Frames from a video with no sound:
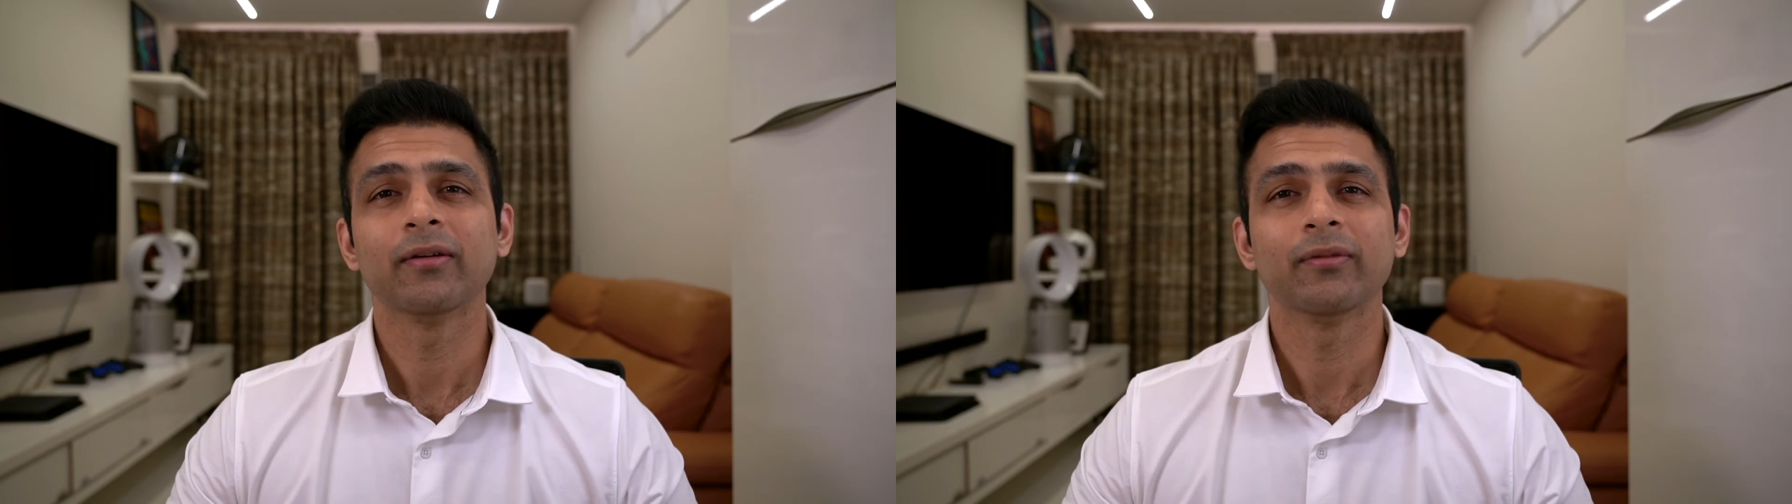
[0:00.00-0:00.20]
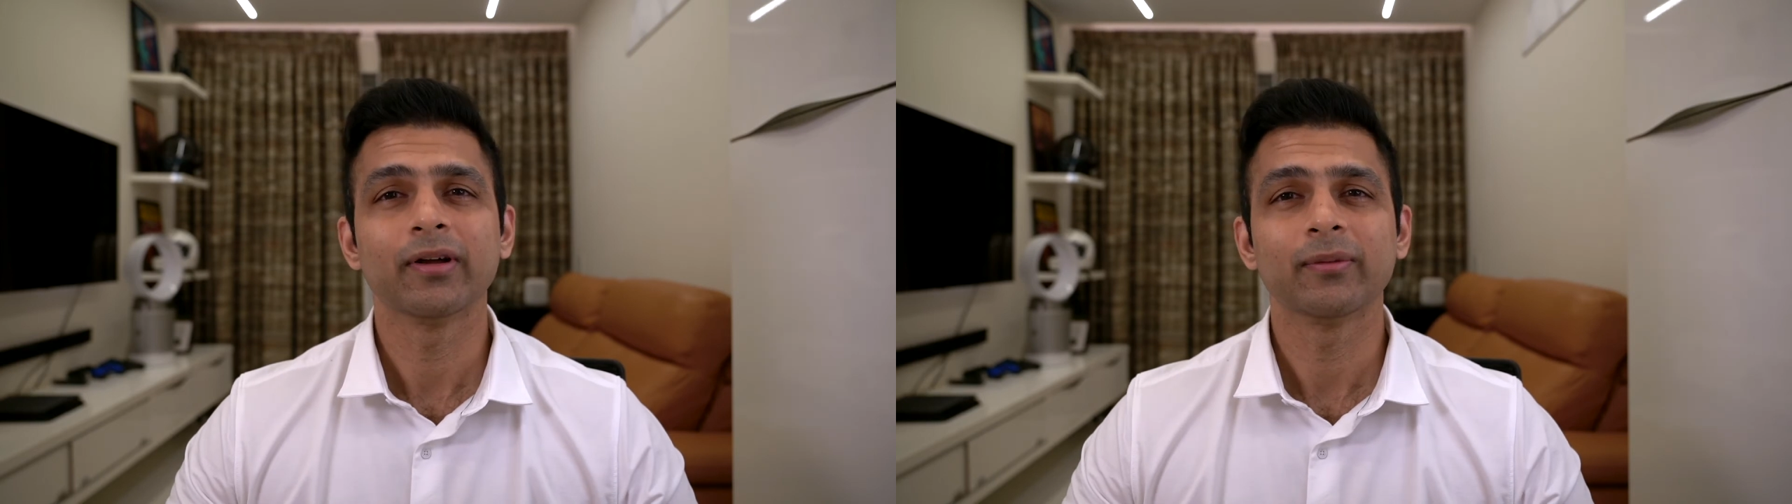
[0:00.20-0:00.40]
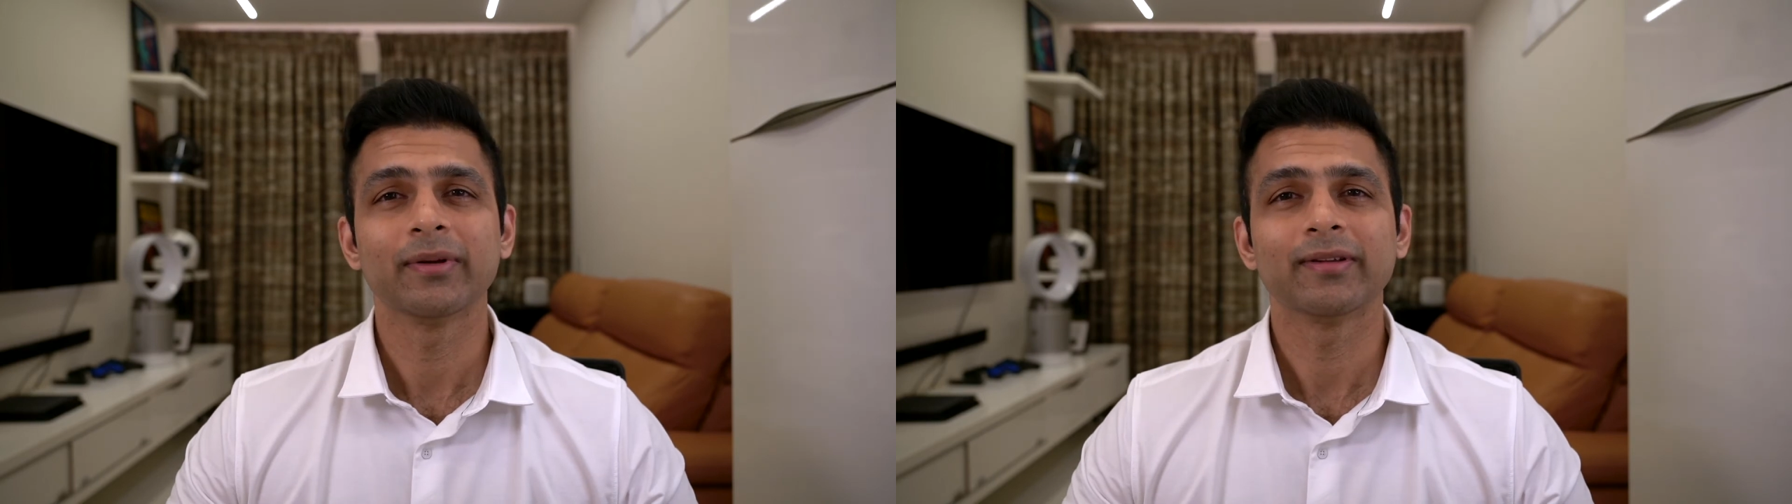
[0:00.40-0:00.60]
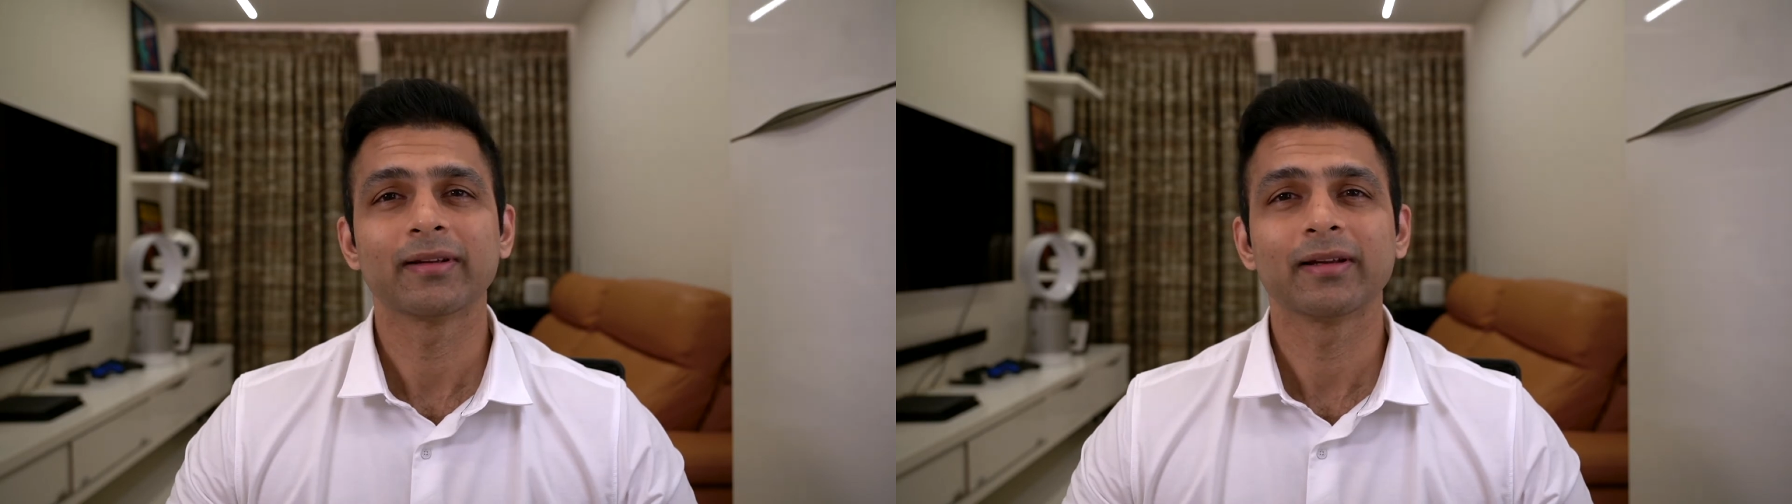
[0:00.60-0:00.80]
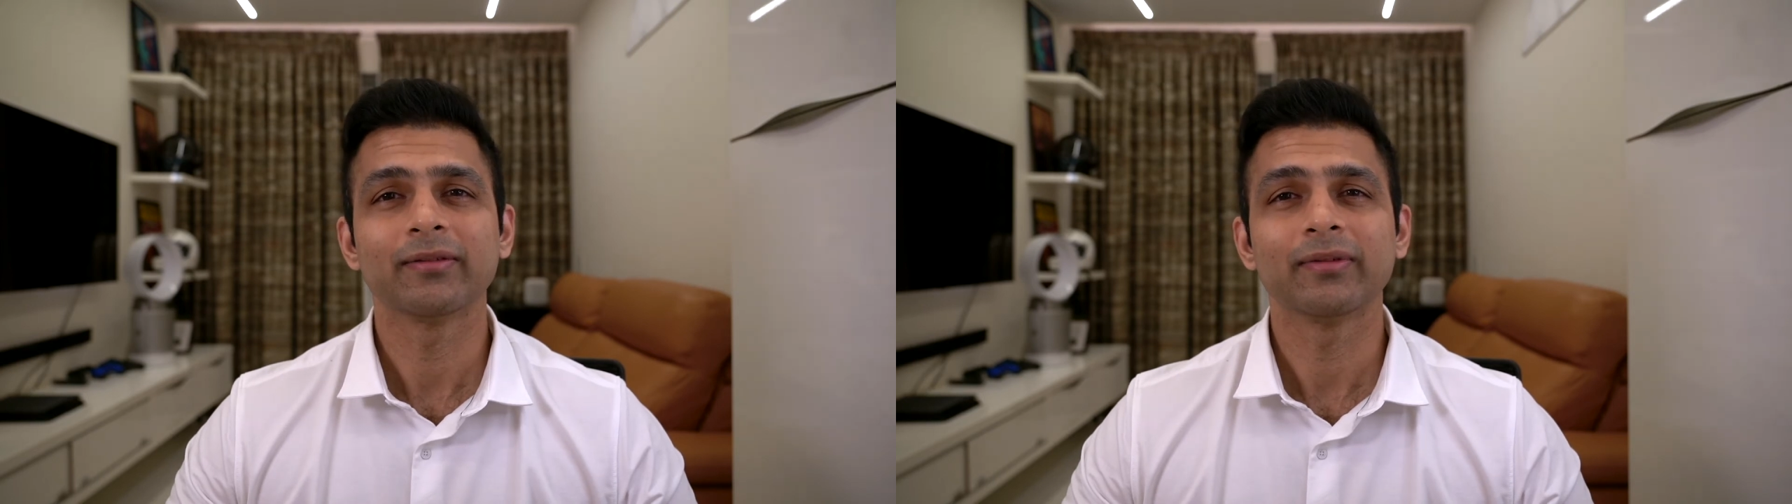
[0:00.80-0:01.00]
where
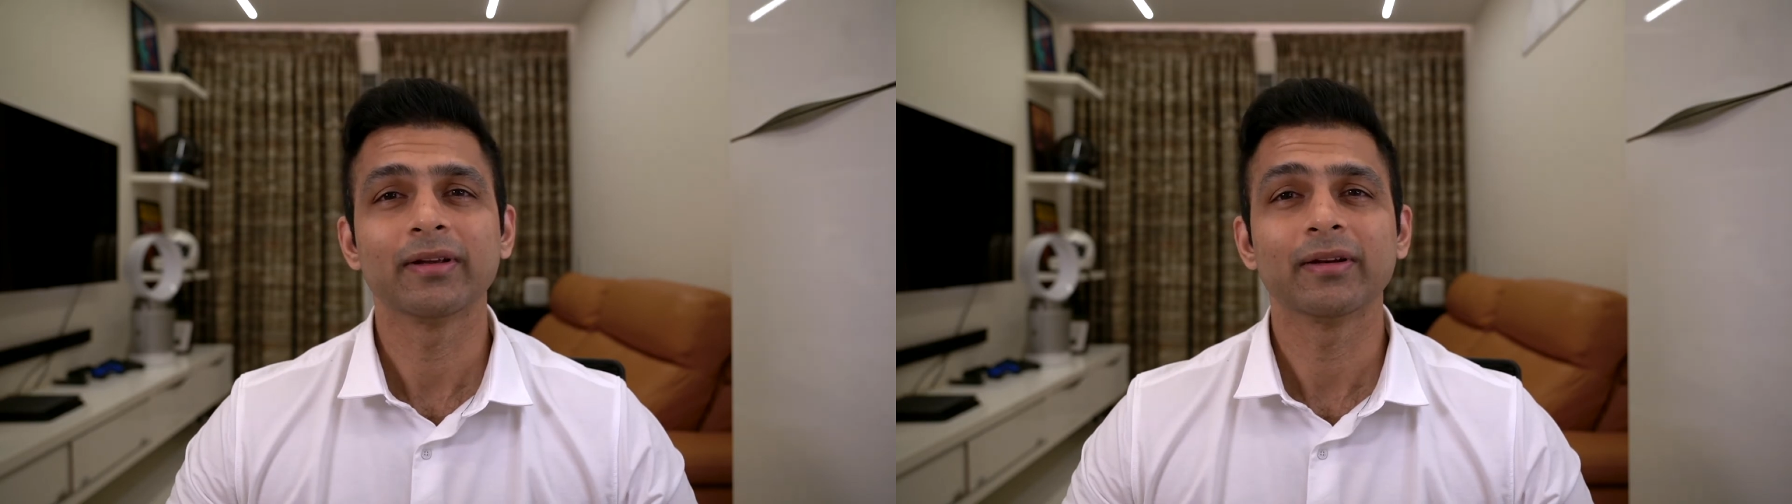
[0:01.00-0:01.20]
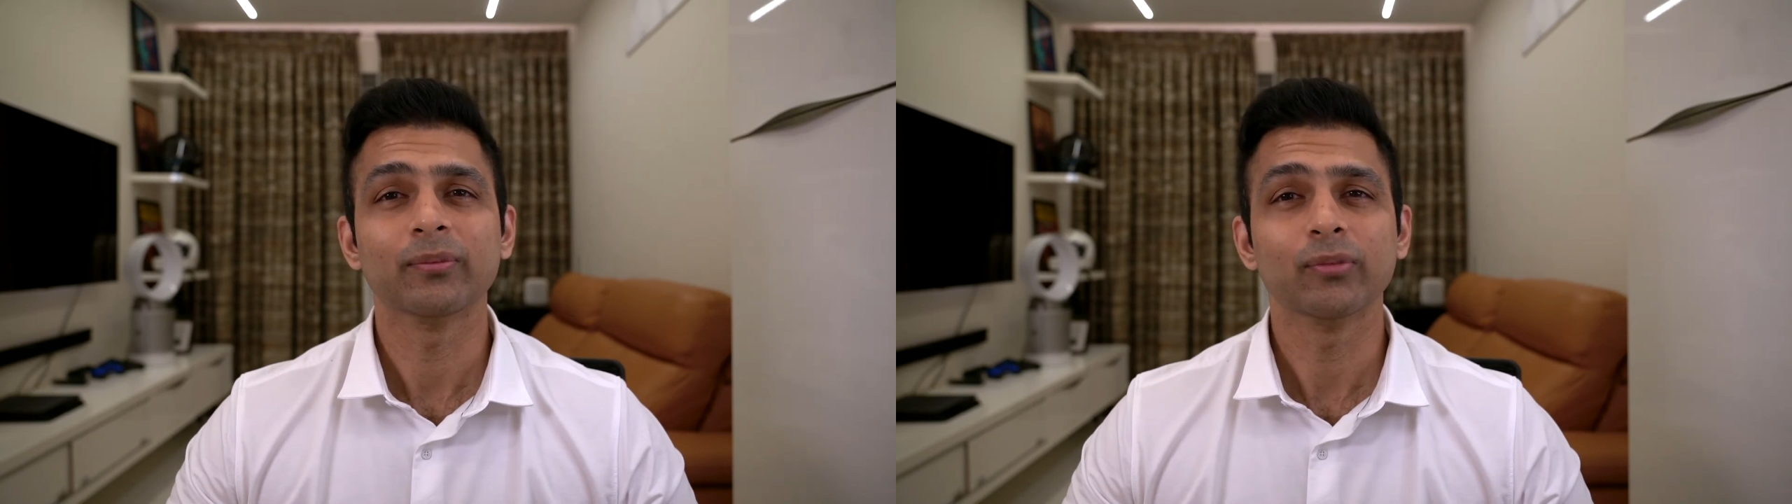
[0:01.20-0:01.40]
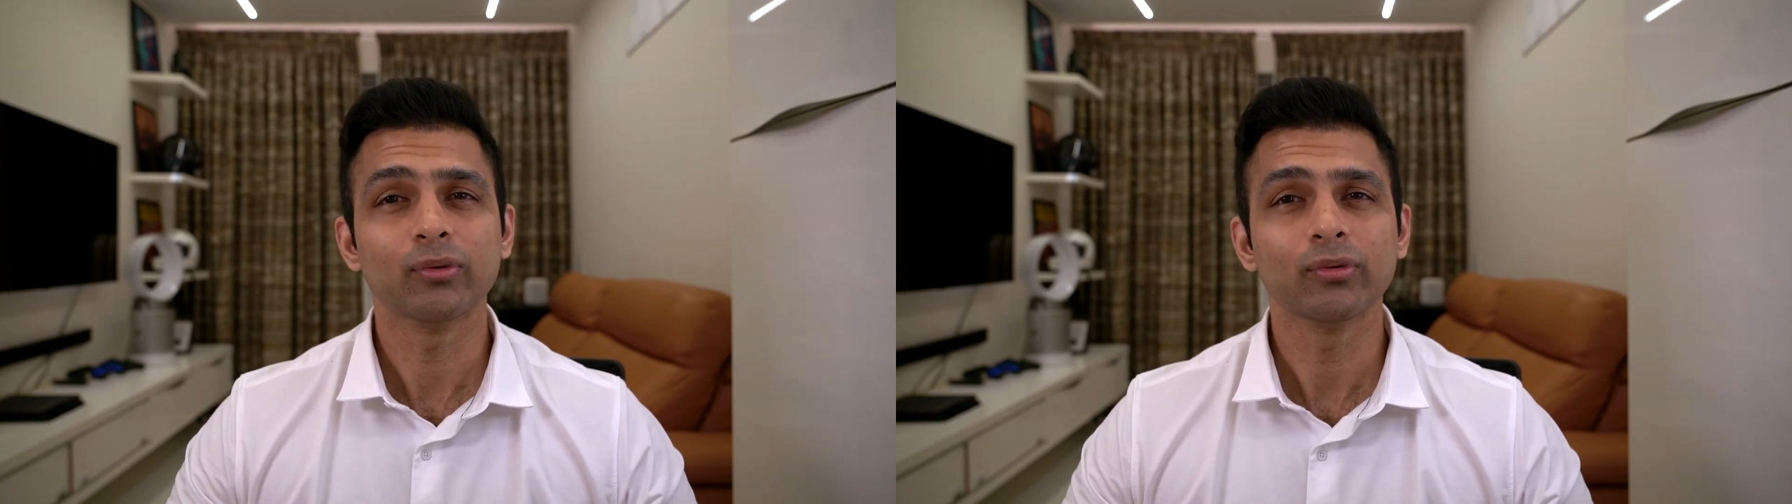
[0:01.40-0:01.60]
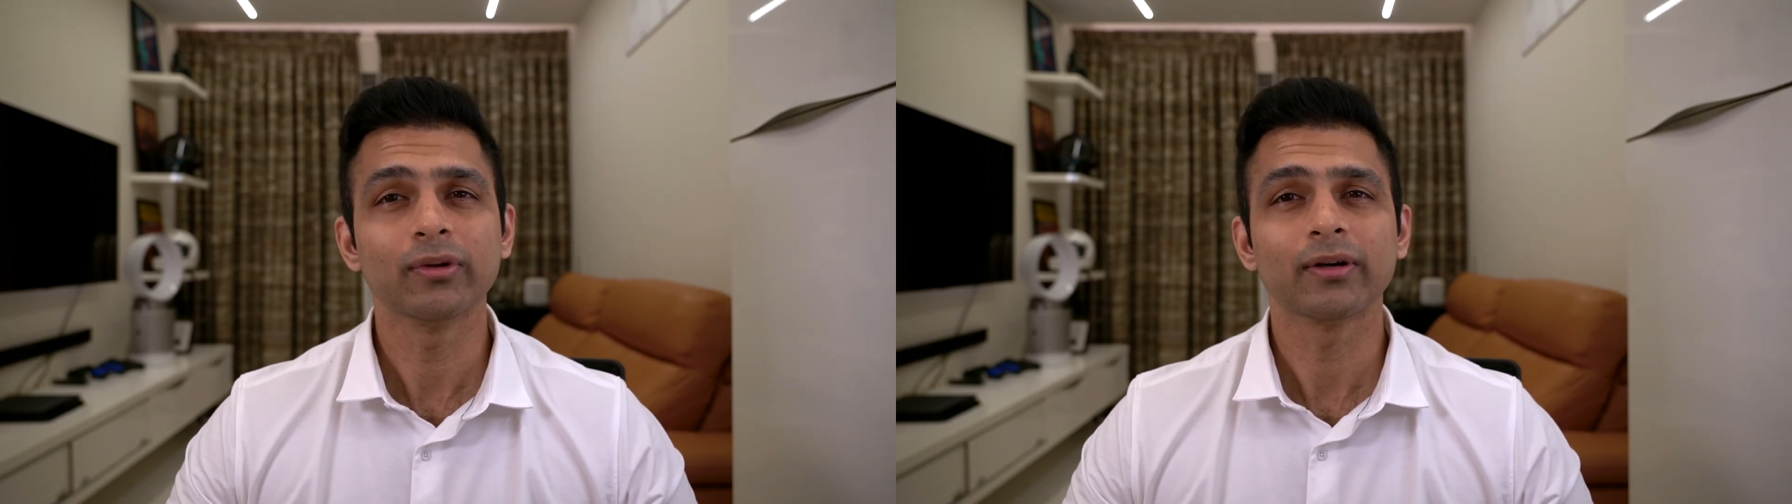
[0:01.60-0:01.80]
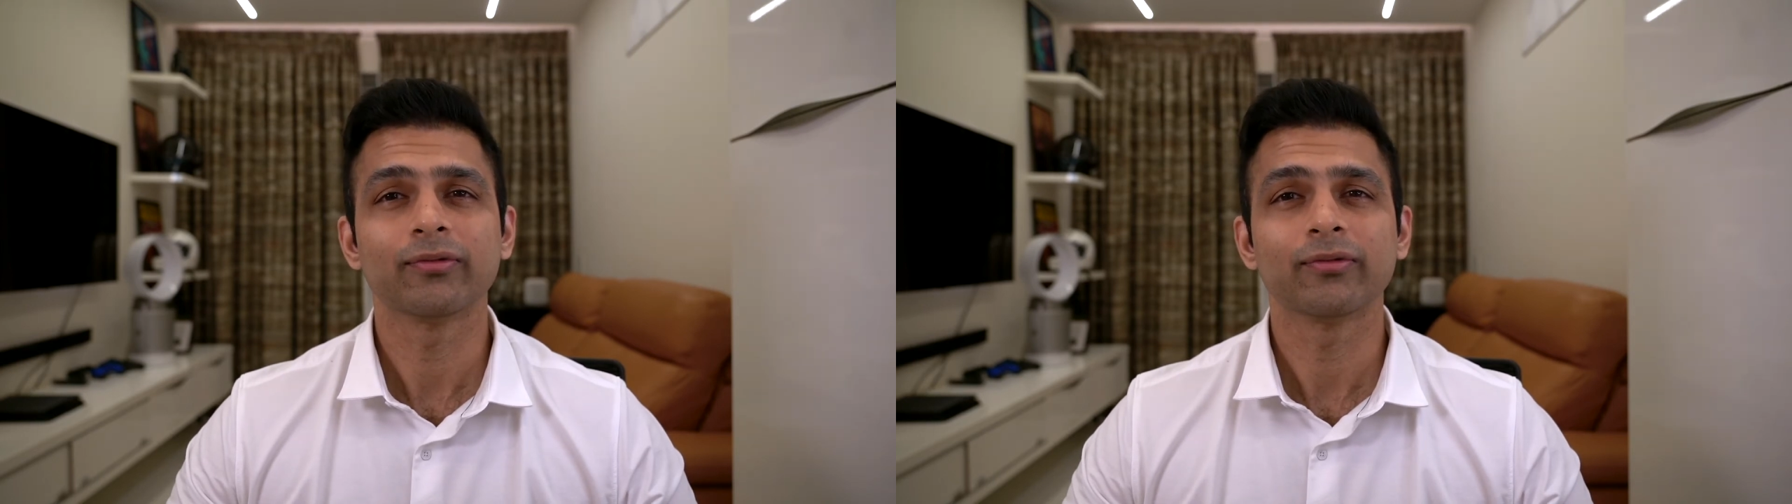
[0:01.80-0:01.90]
basically we remove the